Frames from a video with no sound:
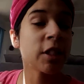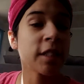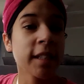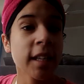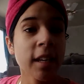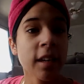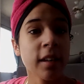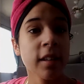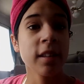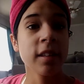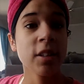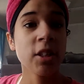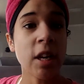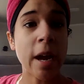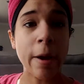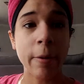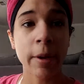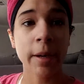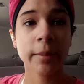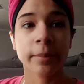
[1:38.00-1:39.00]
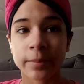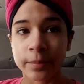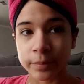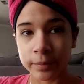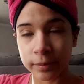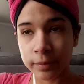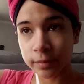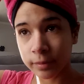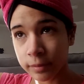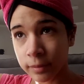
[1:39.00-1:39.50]
just got out of the shower.
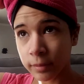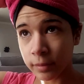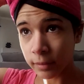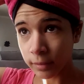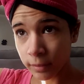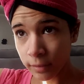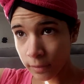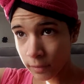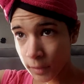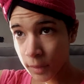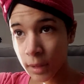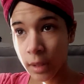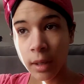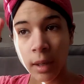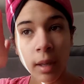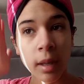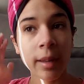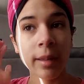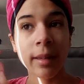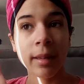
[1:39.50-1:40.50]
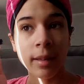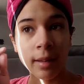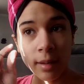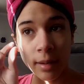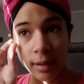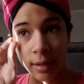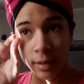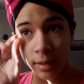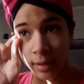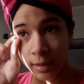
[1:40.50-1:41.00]

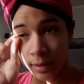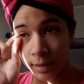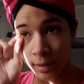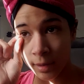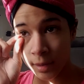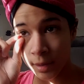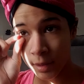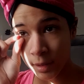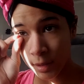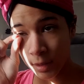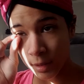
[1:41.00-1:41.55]
And